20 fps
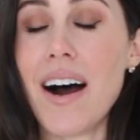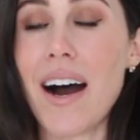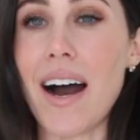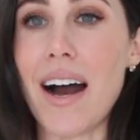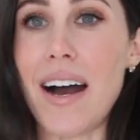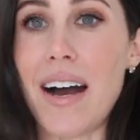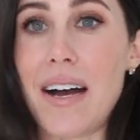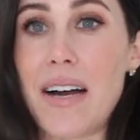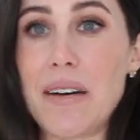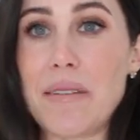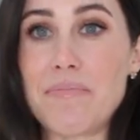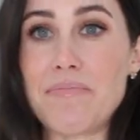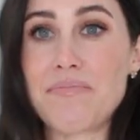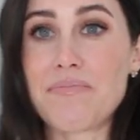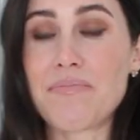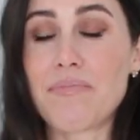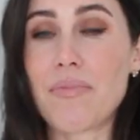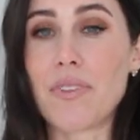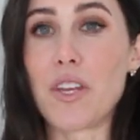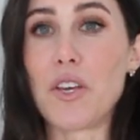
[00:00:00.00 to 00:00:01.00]

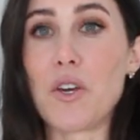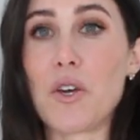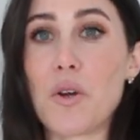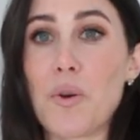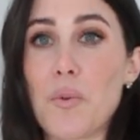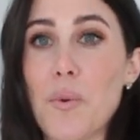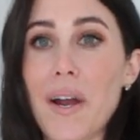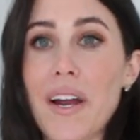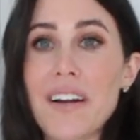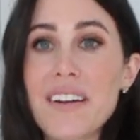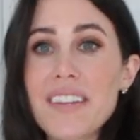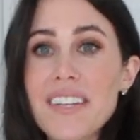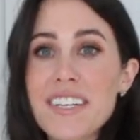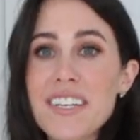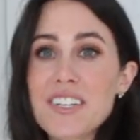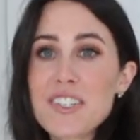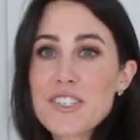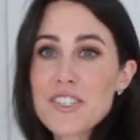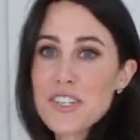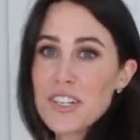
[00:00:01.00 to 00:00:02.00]
Um, you can wear a
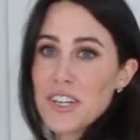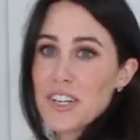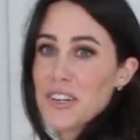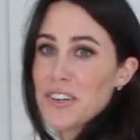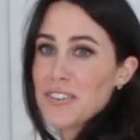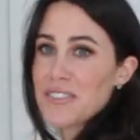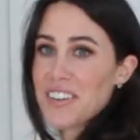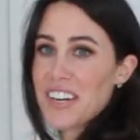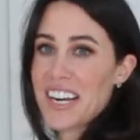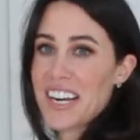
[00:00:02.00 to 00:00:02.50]
linen shirt over